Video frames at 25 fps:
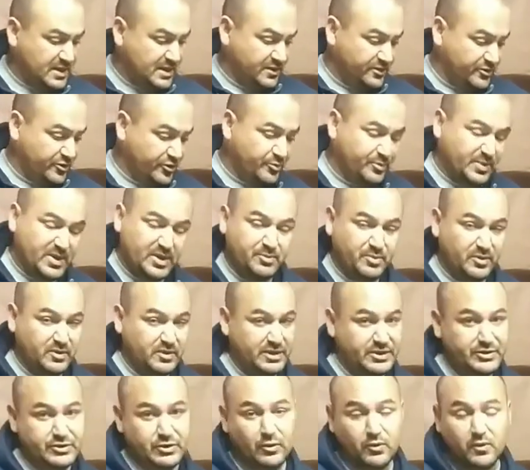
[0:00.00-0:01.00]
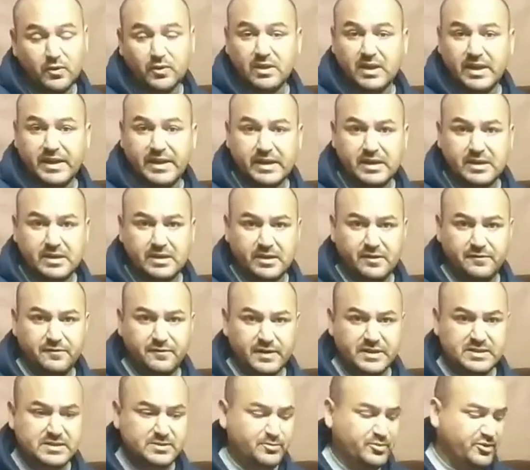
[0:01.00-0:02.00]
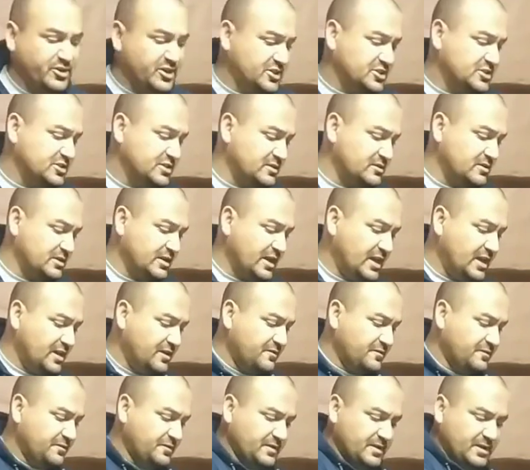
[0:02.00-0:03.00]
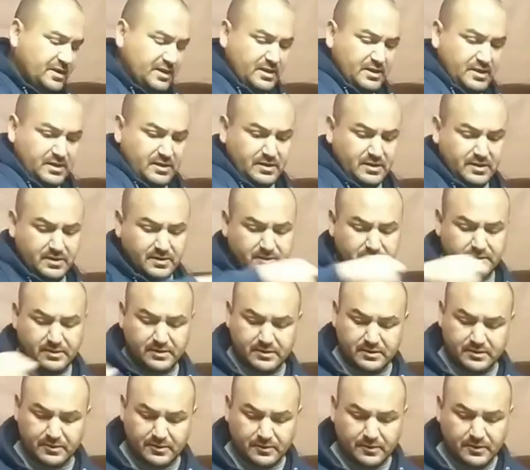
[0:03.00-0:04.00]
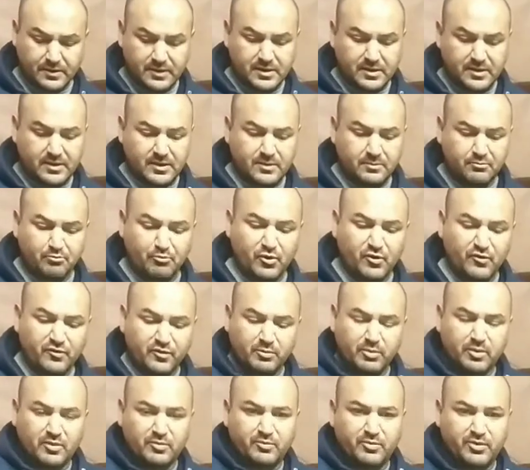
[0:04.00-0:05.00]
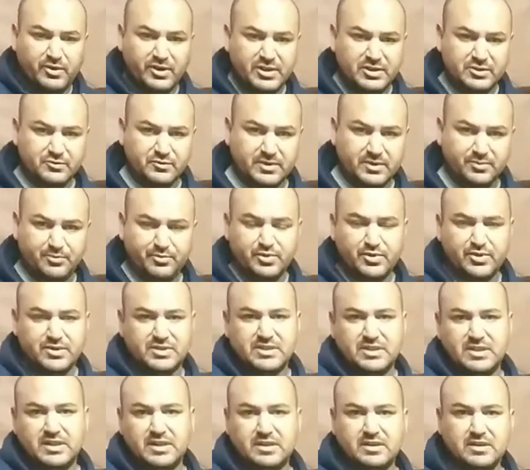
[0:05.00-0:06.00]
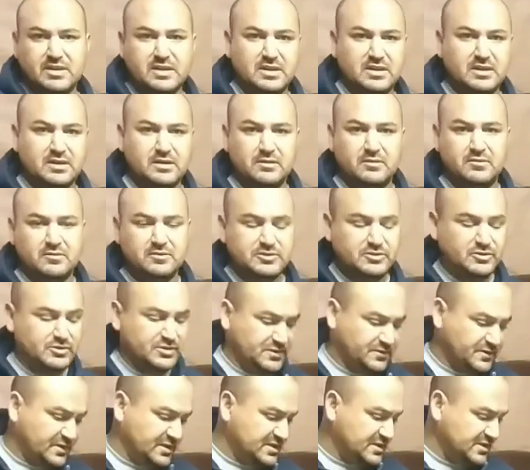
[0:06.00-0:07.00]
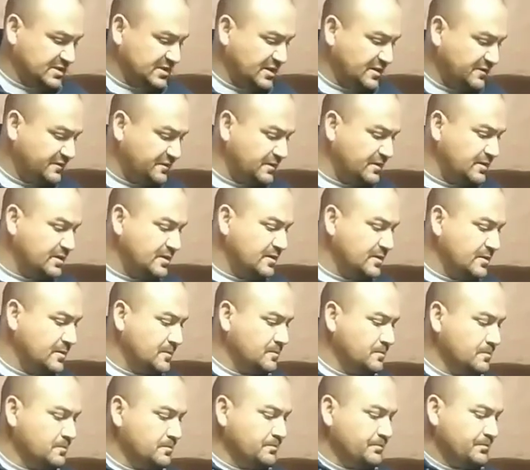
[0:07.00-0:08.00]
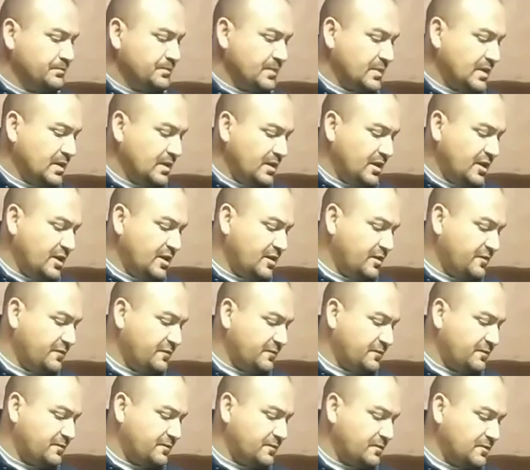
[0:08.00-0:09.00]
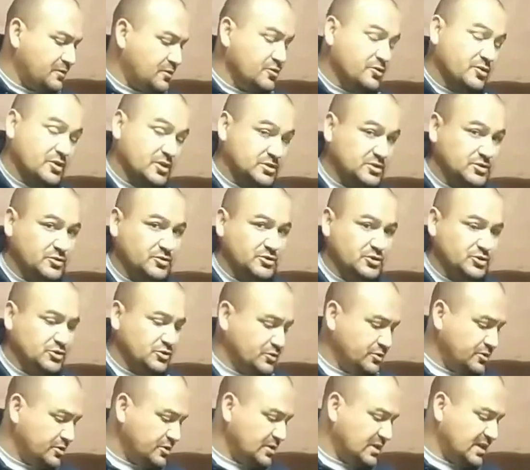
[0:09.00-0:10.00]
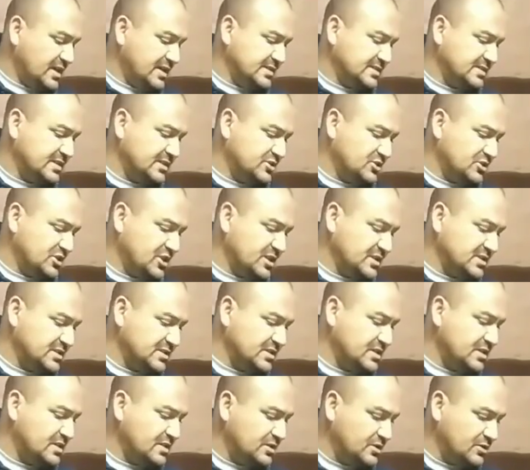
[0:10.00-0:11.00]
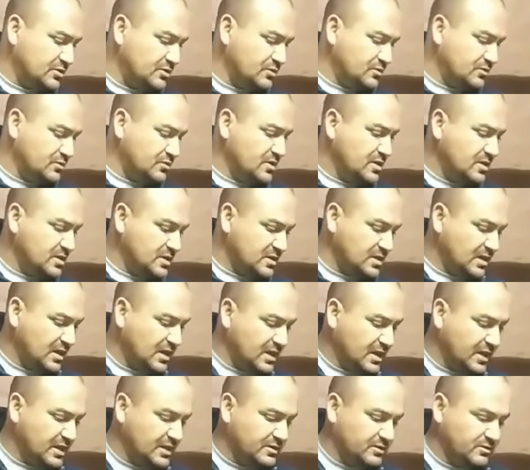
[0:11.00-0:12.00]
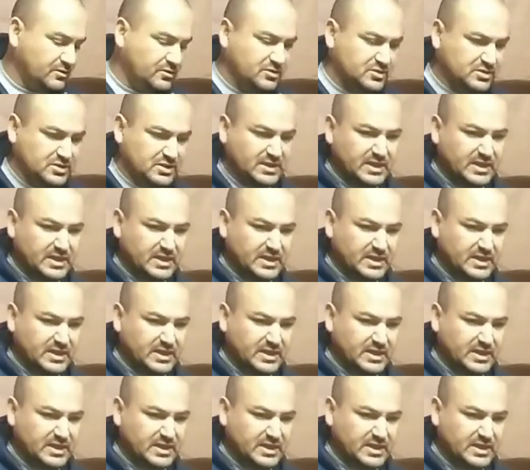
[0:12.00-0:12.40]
There are people that don't like a fixed bridge, that'll have a, you know, movable bridge with a prusik and all sorts of other stuff. If you're not so sure, I suggest you use a